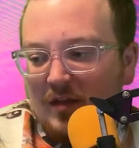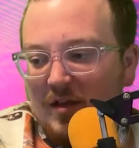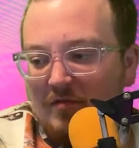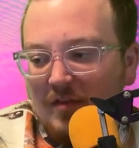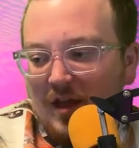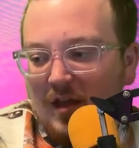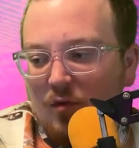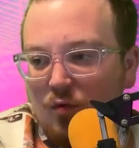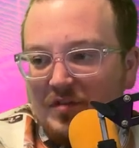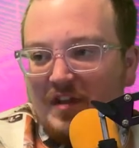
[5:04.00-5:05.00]
think if
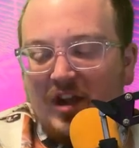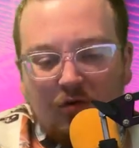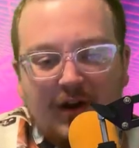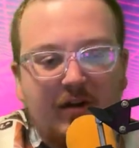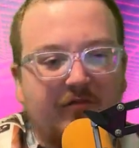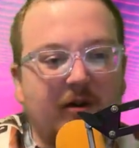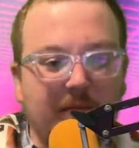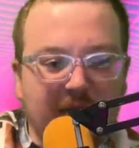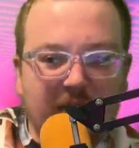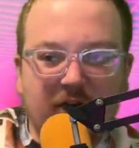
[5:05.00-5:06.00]
they were to iterate
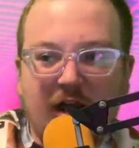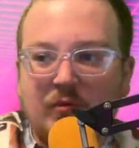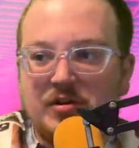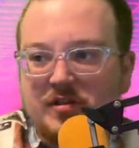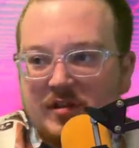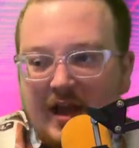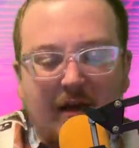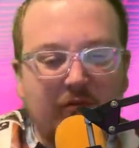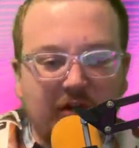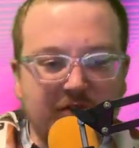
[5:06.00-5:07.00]
from here, I would just
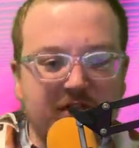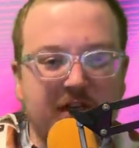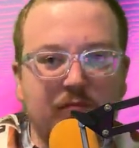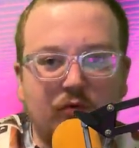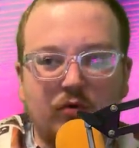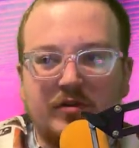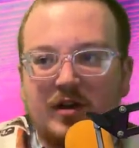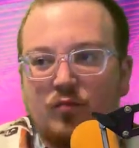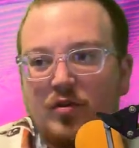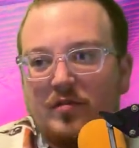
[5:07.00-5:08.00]
yeah, I would love to see more
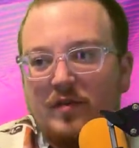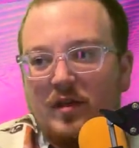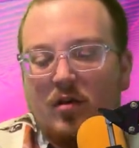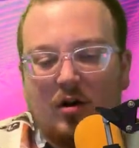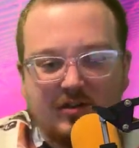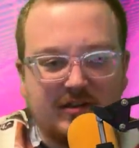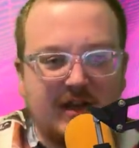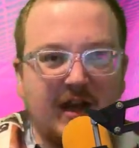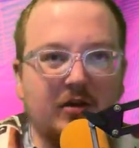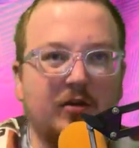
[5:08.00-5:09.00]
done with the art
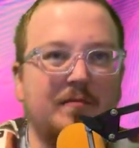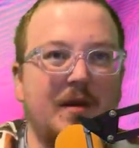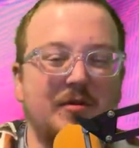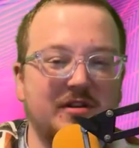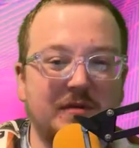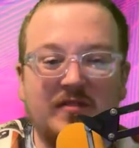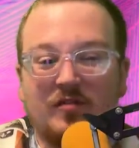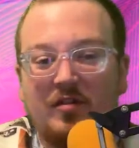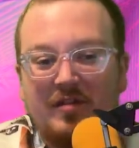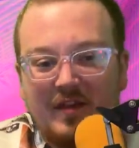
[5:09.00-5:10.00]
style, maybe some
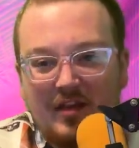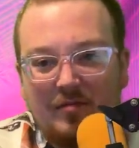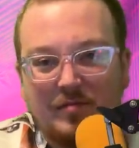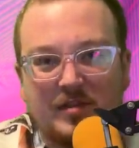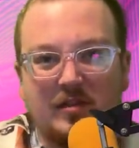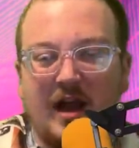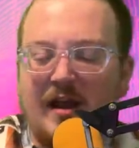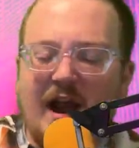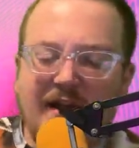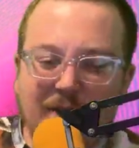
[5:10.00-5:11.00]
different themes.
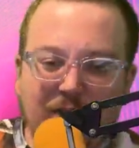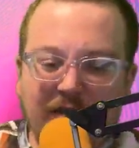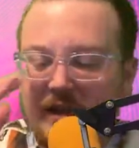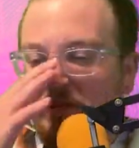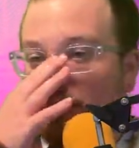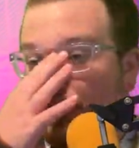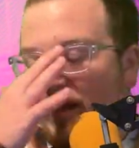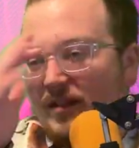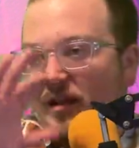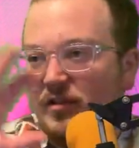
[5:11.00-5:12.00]
I, I didn't play
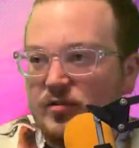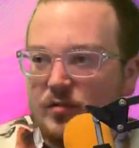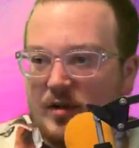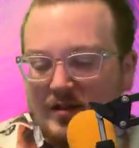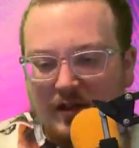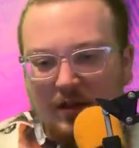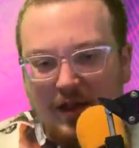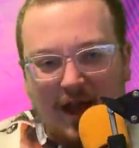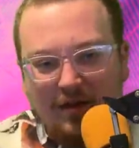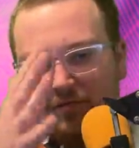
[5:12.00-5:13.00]
at the at
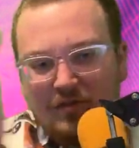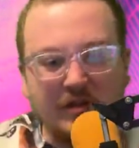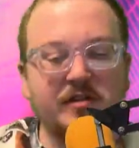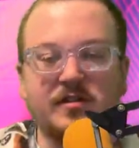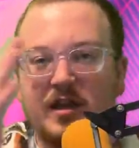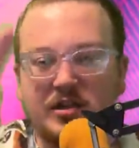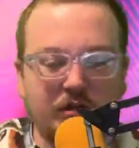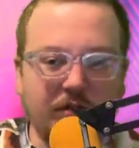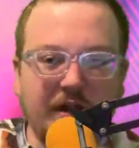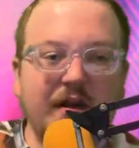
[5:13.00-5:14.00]
the end of the select
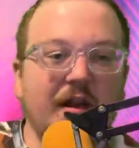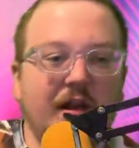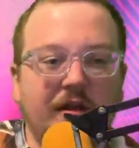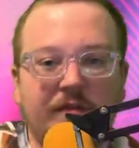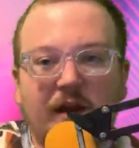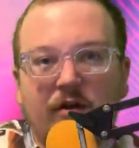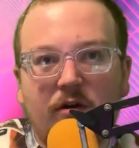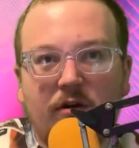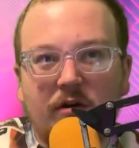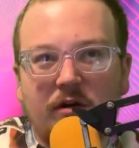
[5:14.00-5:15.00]
screen.
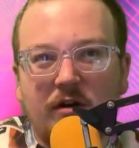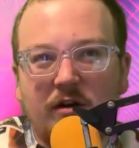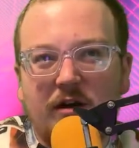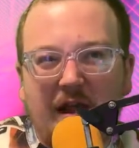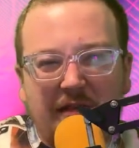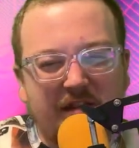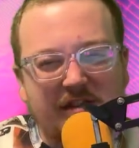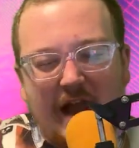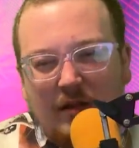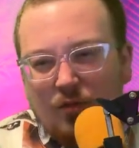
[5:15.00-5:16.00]
There are I think
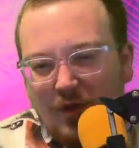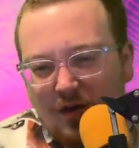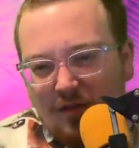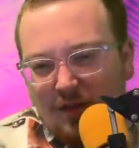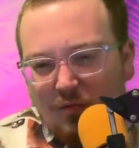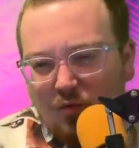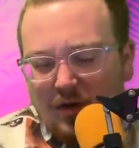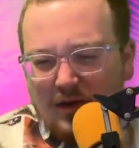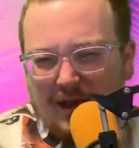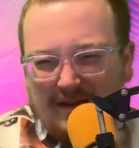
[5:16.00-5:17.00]
it's a Halloween themed
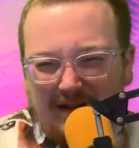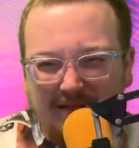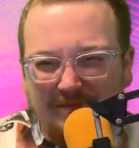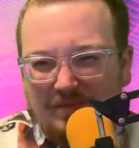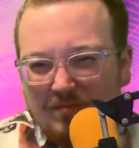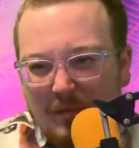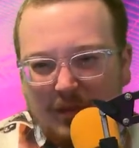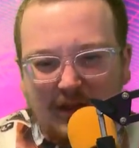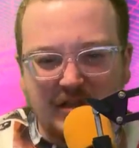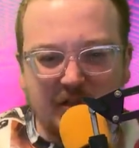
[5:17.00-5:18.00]
one, and then
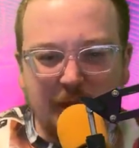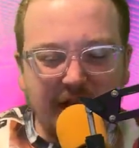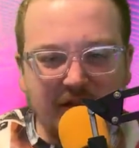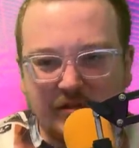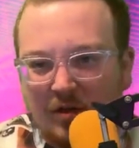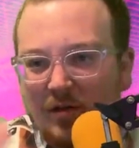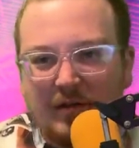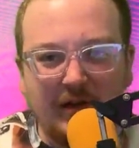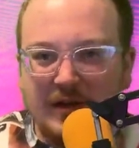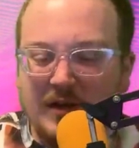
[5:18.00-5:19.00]
maybe like a space
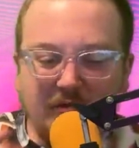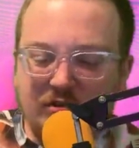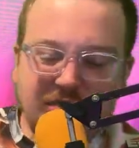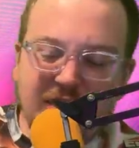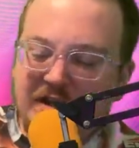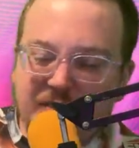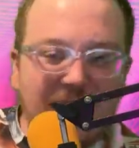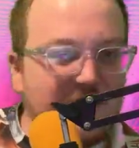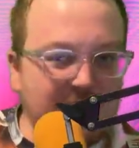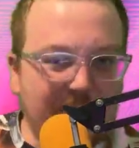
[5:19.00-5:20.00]
or there's
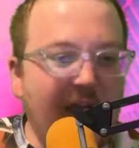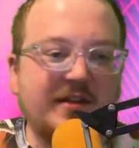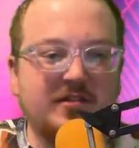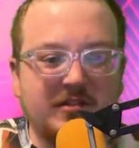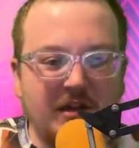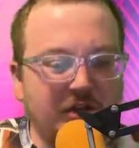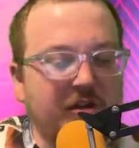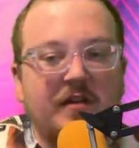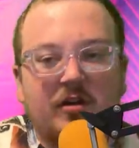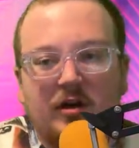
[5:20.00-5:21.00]
expansion packs
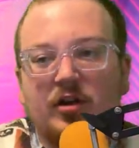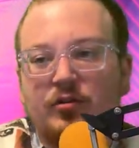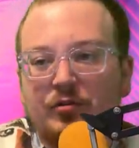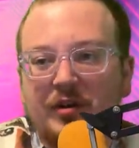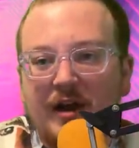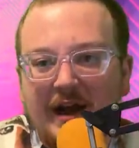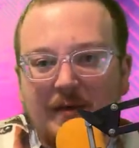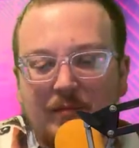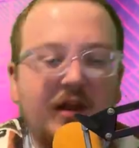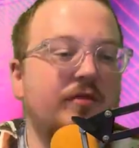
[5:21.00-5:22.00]
essentially that are included. I
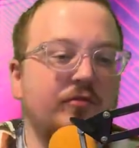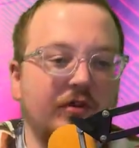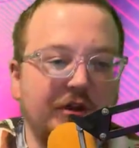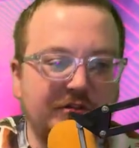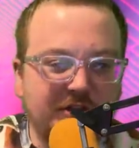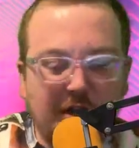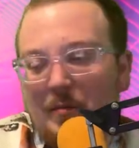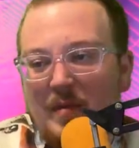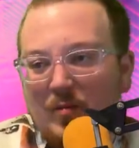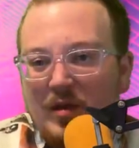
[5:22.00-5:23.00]
didn't play through those,
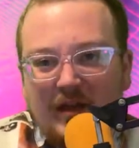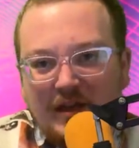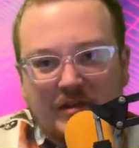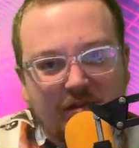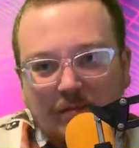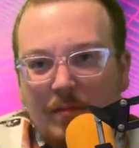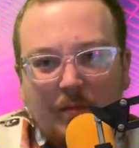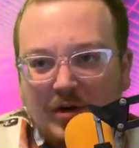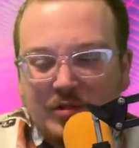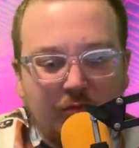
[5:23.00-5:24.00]
so maybe it gets
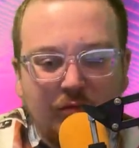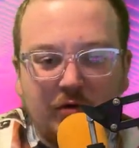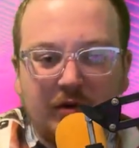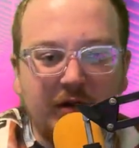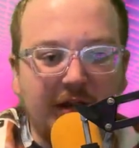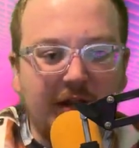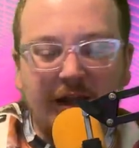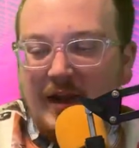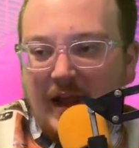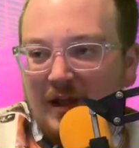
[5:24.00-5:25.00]
much more
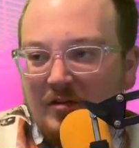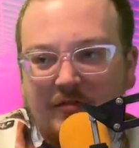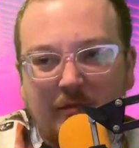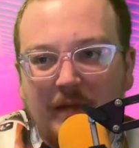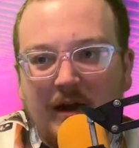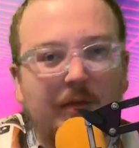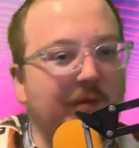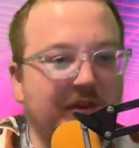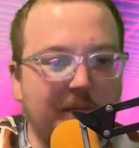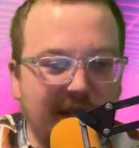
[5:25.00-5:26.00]
enhanced from there.
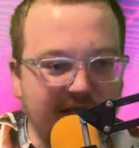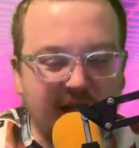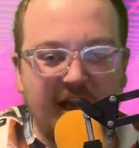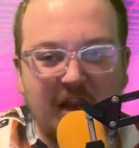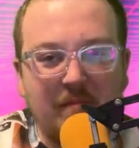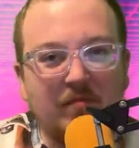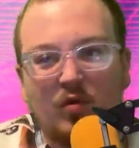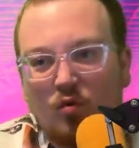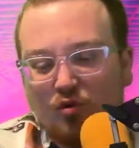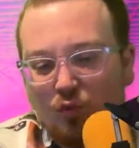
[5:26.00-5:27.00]
But the base game,
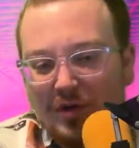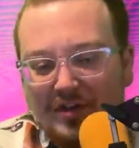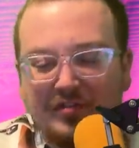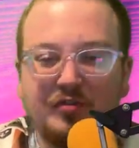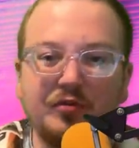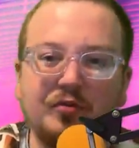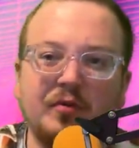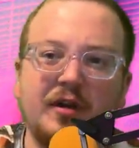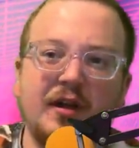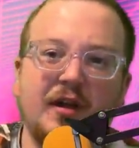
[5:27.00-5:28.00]
World One and
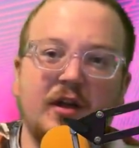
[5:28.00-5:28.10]
Two